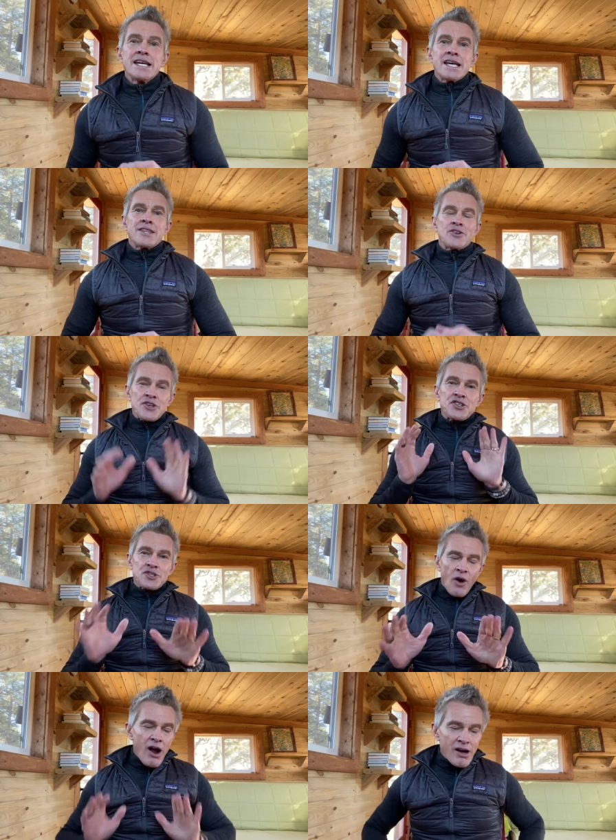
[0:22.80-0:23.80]
There's a
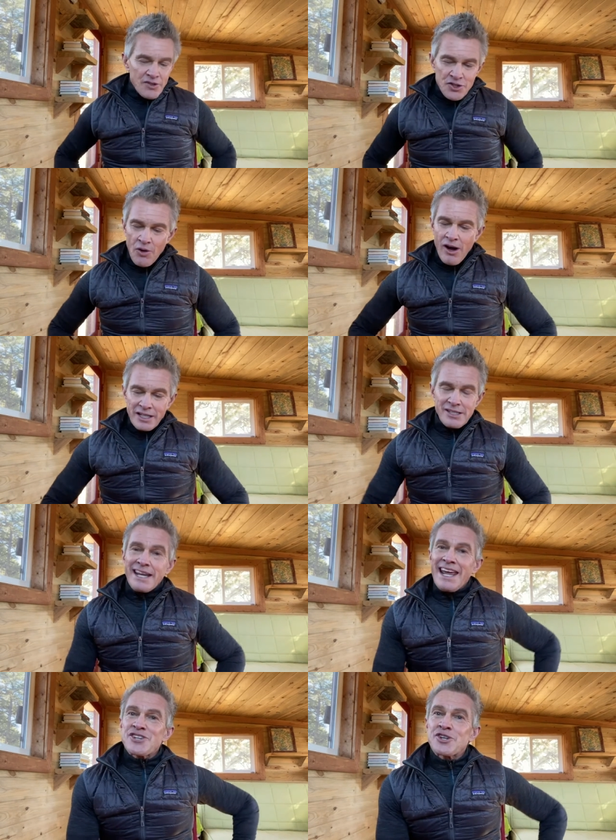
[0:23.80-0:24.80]
strong, strong
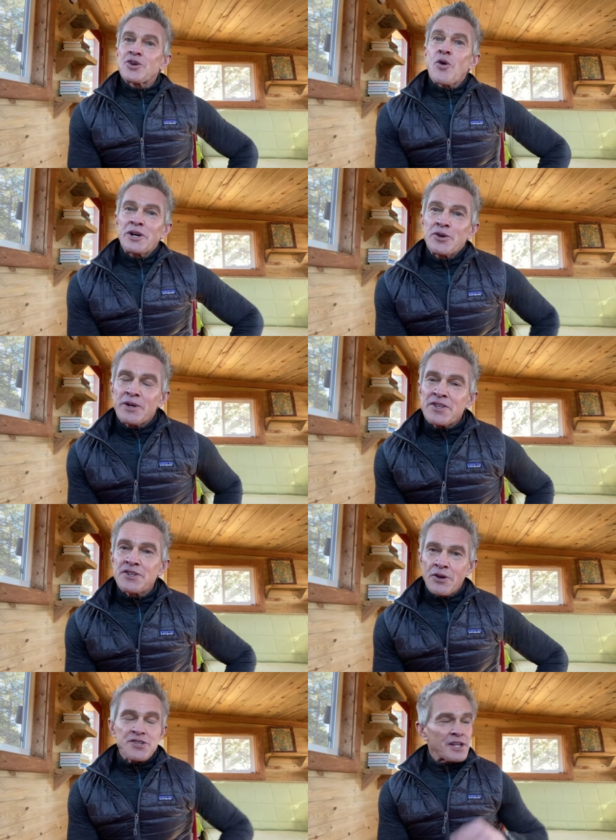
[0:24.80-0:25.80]
indication, according to
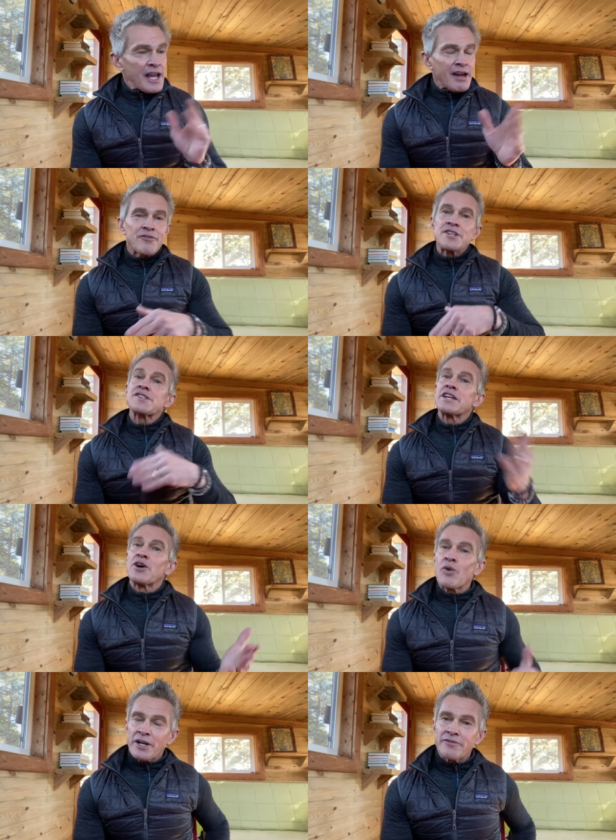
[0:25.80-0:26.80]
research, that every single
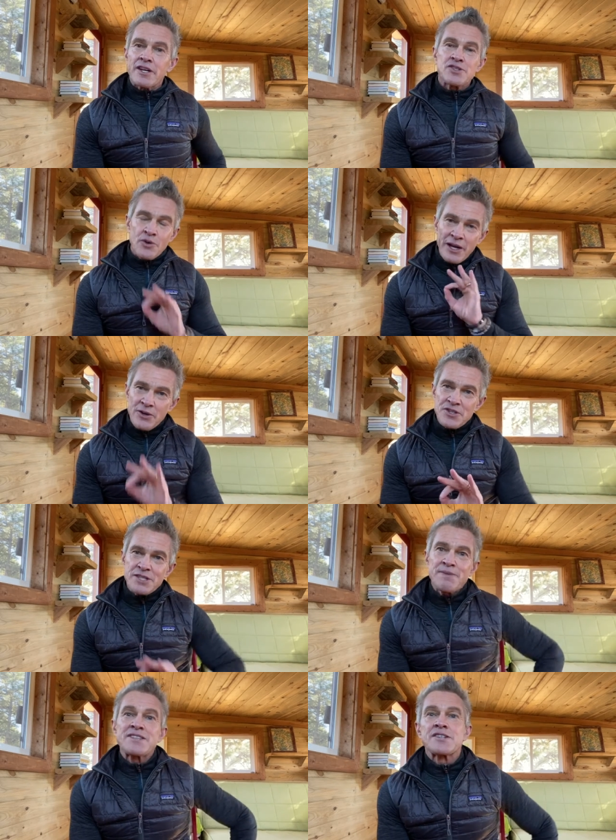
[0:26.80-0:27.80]
one of us who hears this
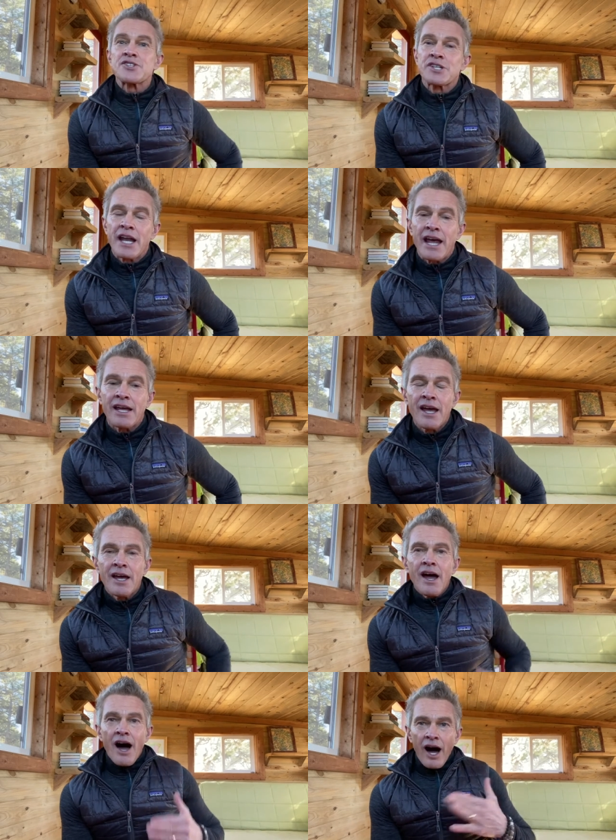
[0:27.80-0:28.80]
message today
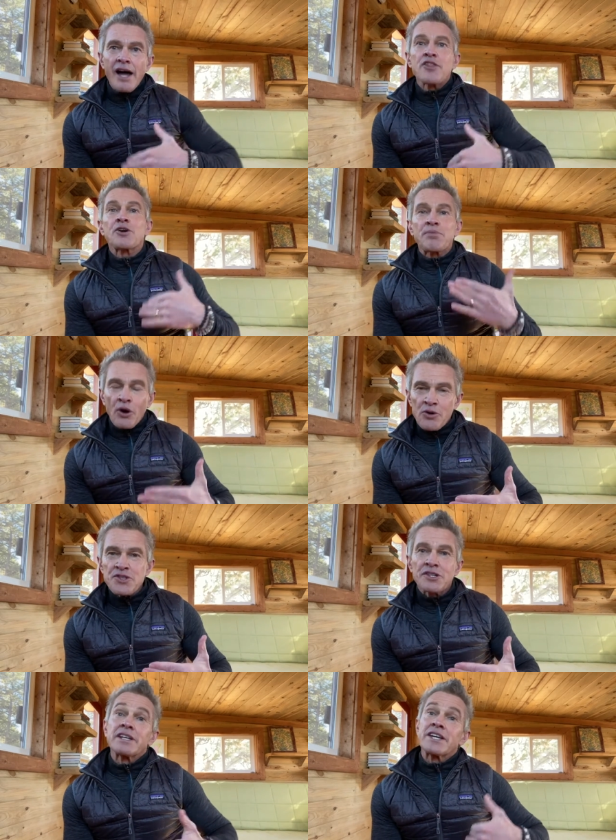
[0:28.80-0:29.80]
either
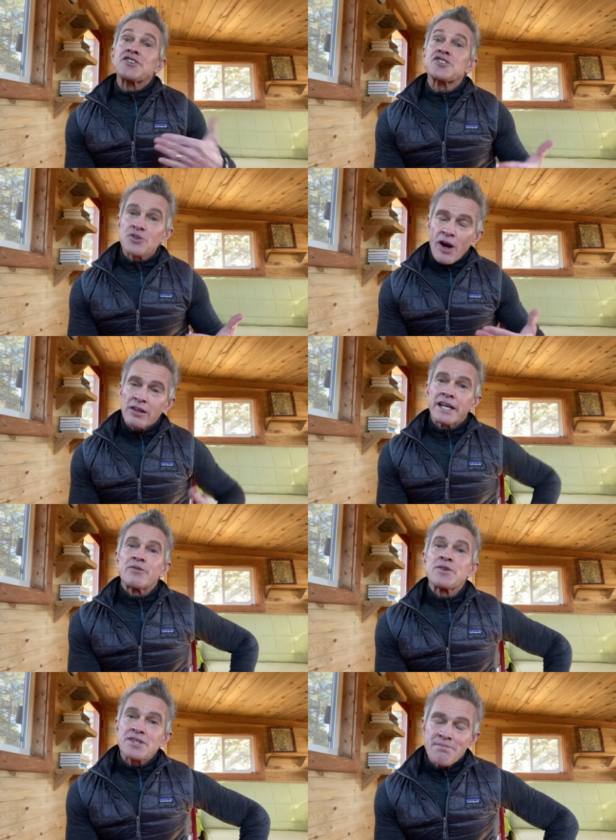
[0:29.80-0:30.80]
personally is struggling
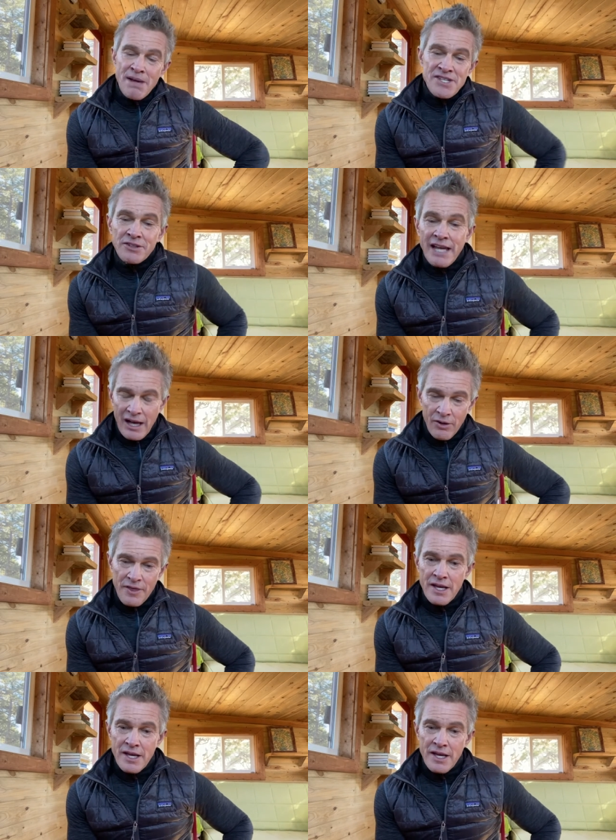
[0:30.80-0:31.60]
with some mental health